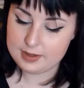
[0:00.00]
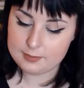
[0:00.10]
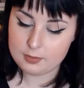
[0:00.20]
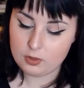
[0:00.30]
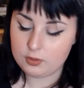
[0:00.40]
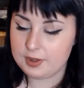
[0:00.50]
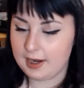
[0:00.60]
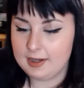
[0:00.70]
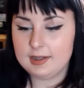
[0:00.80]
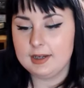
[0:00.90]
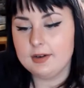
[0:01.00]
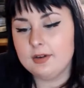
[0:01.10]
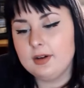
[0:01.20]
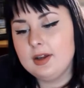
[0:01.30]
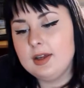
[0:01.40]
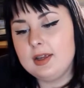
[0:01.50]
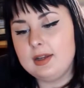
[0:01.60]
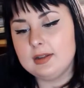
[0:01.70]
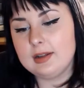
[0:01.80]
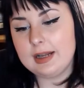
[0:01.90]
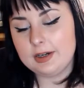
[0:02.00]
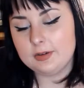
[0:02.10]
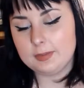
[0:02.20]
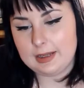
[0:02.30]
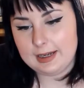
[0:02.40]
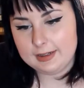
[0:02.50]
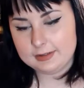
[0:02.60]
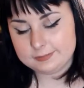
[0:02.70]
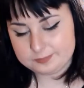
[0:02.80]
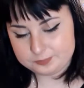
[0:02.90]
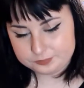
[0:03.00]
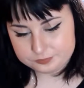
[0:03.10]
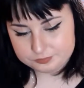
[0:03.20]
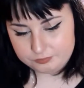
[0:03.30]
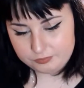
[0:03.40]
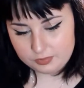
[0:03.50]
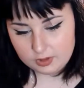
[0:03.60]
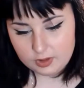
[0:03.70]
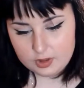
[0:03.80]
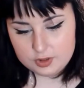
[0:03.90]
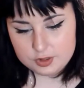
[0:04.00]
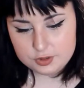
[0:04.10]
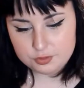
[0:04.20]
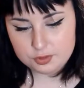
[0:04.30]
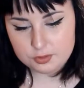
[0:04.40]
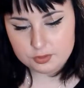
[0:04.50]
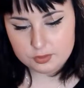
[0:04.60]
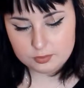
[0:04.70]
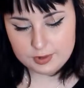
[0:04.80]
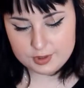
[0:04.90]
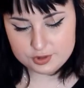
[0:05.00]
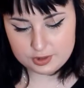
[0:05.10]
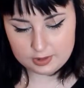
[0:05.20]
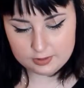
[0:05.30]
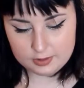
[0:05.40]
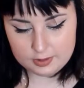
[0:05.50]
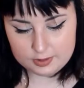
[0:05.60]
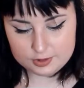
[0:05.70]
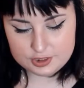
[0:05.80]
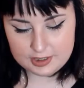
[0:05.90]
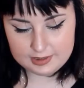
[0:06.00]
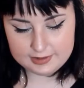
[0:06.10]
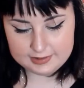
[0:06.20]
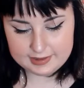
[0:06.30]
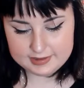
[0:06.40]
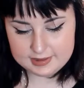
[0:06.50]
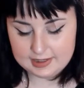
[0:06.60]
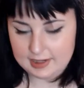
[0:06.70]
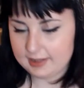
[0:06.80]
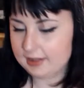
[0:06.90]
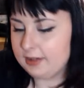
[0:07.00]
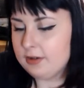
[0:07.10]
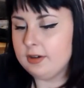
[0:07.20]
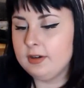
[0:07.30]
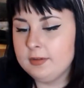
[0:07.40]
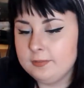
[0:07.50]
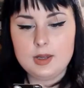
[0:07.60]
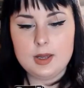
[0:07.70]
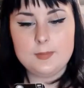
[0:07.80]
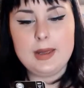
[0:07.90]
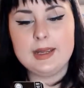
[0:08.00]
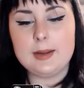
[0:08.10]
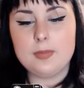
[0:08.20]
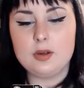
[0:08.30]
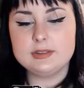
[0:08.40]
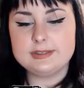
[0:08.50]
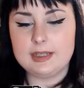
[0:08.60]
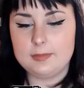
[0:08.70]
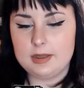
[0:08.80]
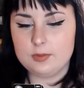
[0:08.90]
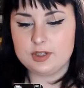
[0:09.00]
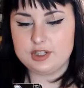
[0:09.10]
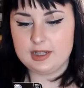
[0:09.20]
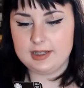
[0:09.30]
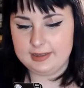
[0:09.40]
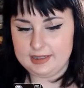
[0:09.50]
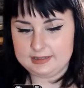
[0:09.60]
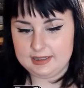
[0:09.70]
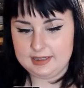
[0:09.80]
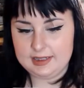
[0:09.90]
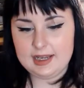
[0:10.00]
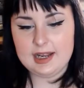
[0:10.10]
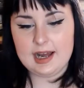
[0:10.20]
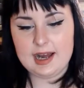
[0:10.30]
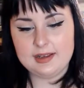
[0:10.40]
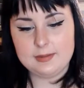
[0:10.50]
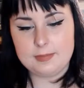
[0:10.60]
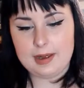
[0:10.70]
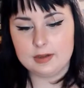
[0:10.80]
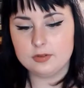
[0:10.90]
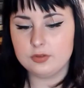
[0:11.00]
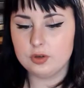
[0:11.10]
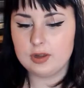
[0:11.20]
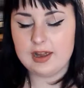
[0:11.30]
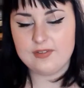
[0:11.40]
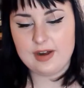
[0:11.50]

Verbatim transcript: big bold eyeliner in leather black. True Rich Color Gel Intensity Eyeliner. Make a bold statement with gel intensity. Get a high impact, full, a